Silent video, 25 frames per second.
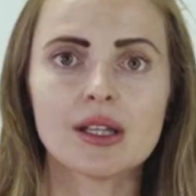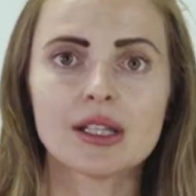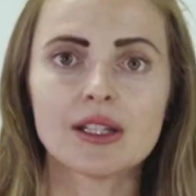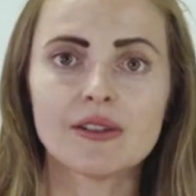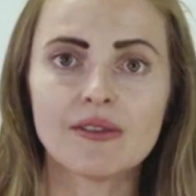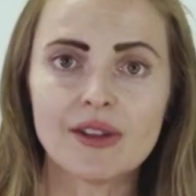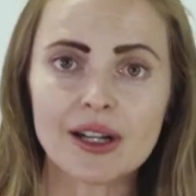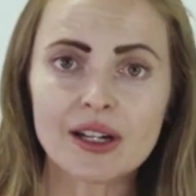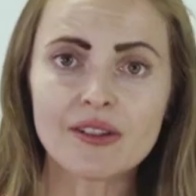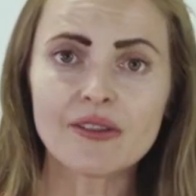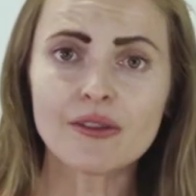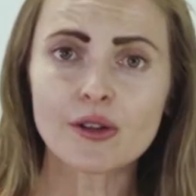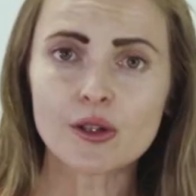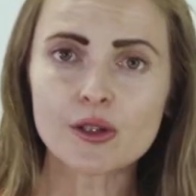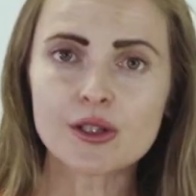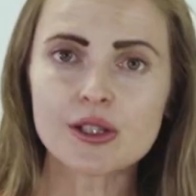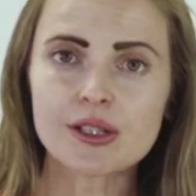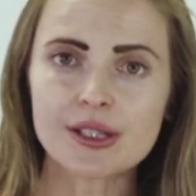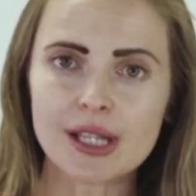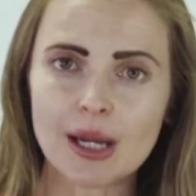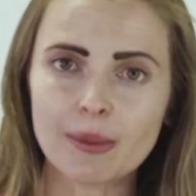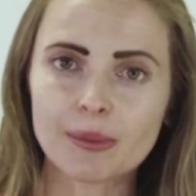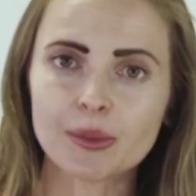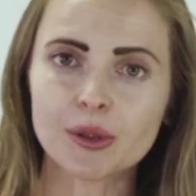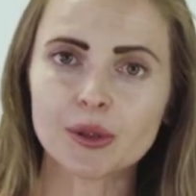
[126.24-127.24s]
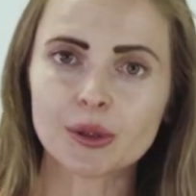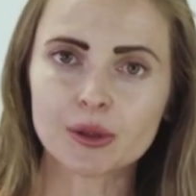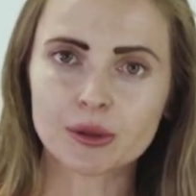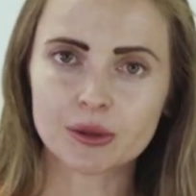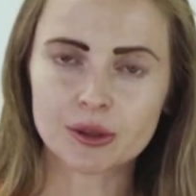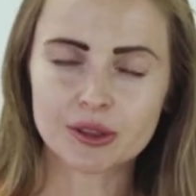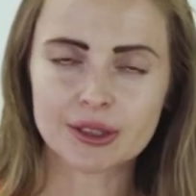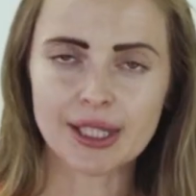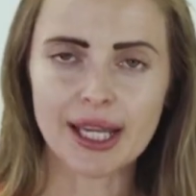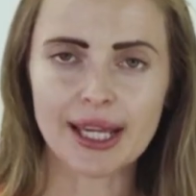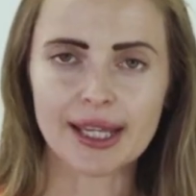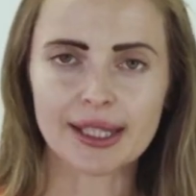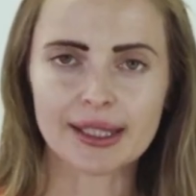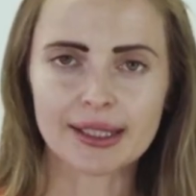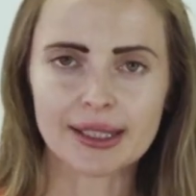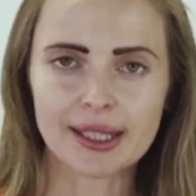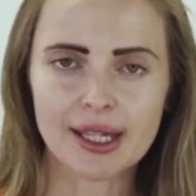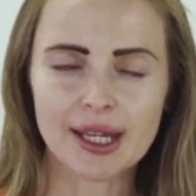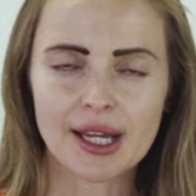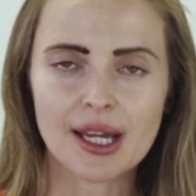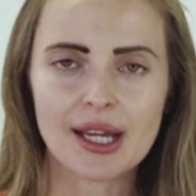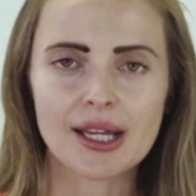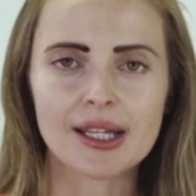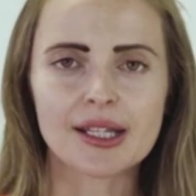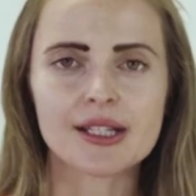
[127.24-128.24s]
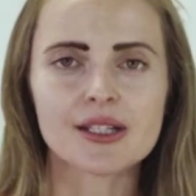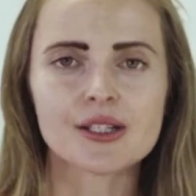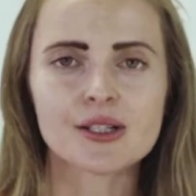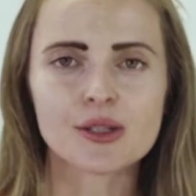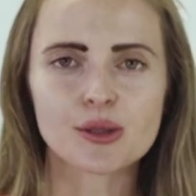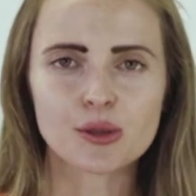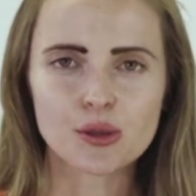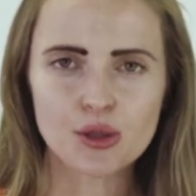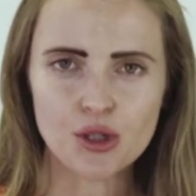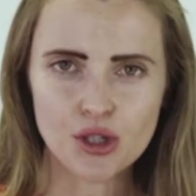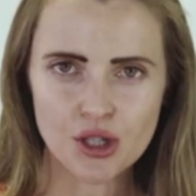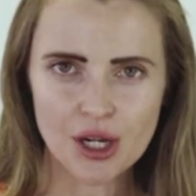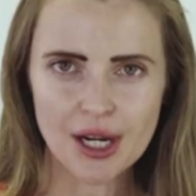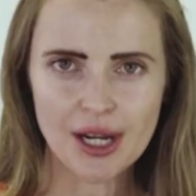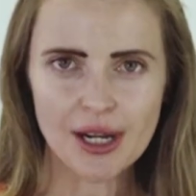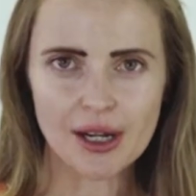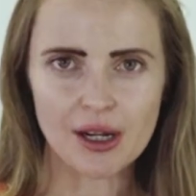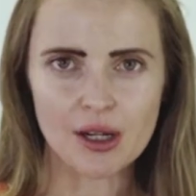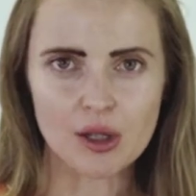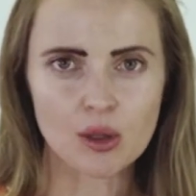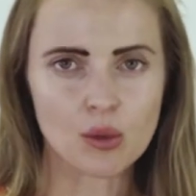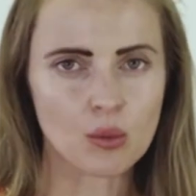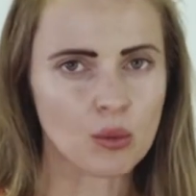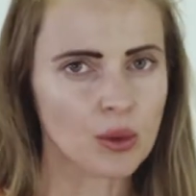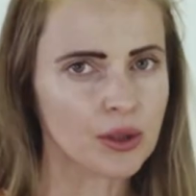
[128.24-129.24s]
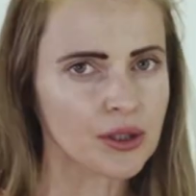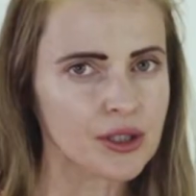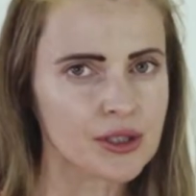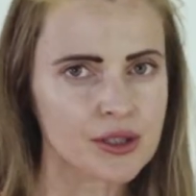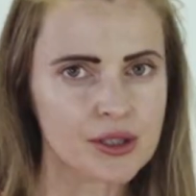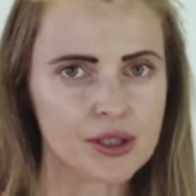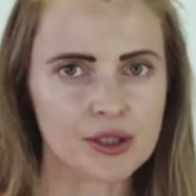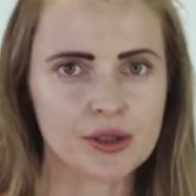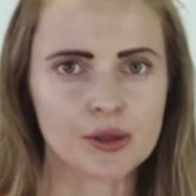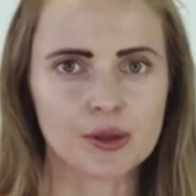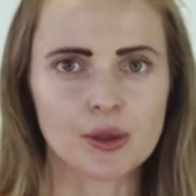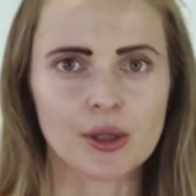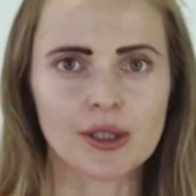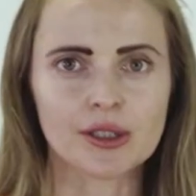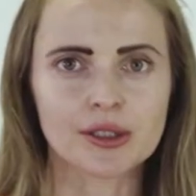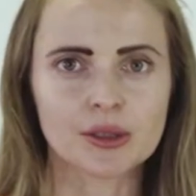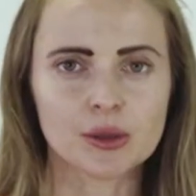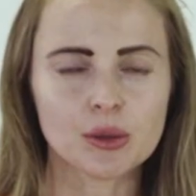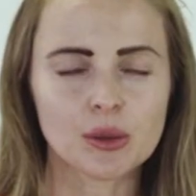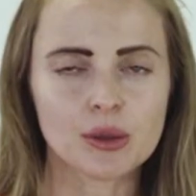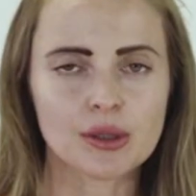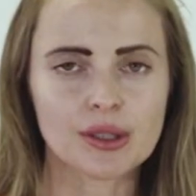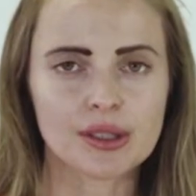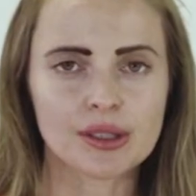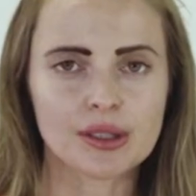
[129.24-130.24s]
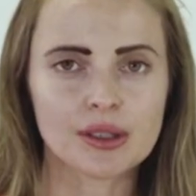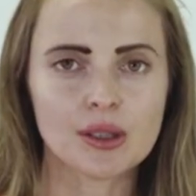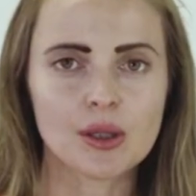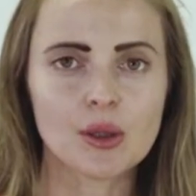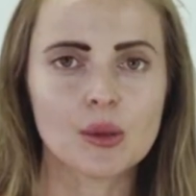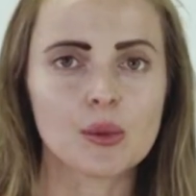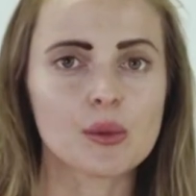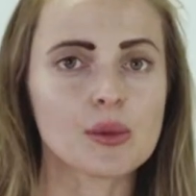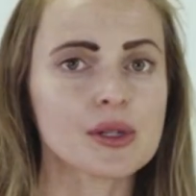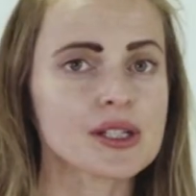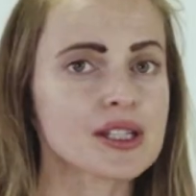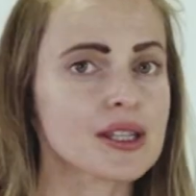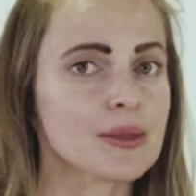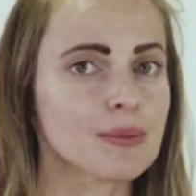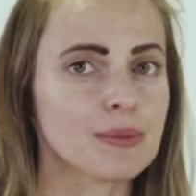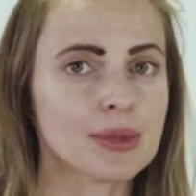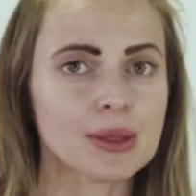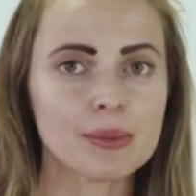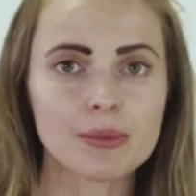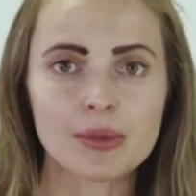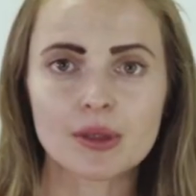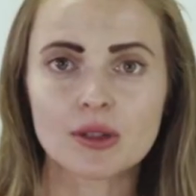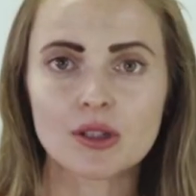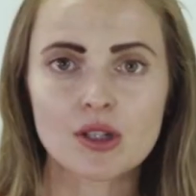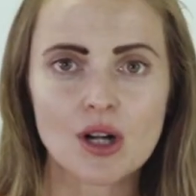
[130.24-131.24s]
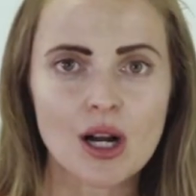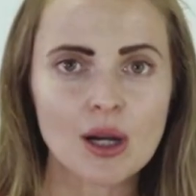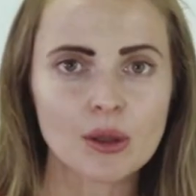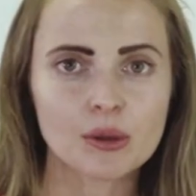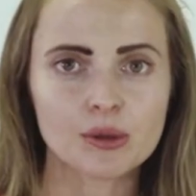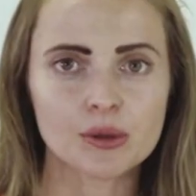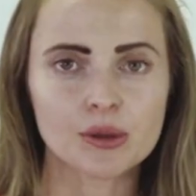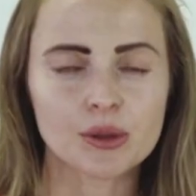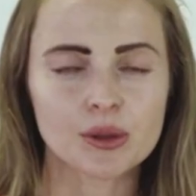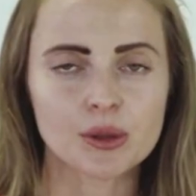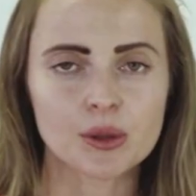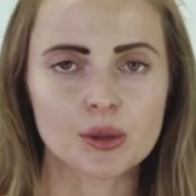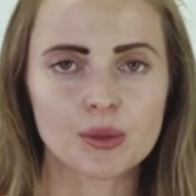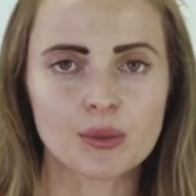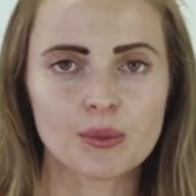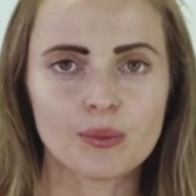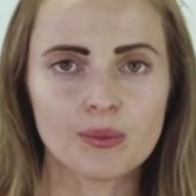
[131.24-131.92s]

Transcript: the very first step you could take is to share what is it you are doing with the people around you.